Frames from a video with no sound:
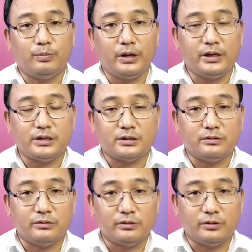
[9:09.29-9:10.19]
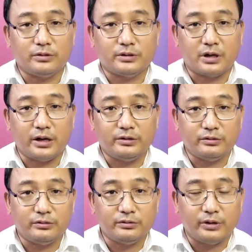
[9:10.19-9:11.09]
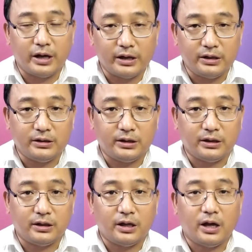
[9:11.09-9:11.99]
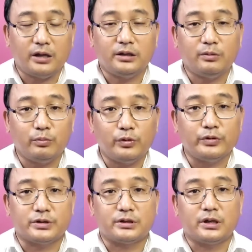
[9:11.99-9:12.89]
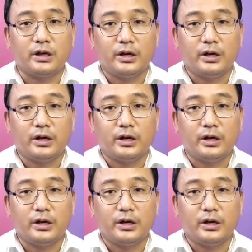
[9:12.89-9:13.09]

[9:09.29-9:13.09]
Please do not try to do anything. At the most,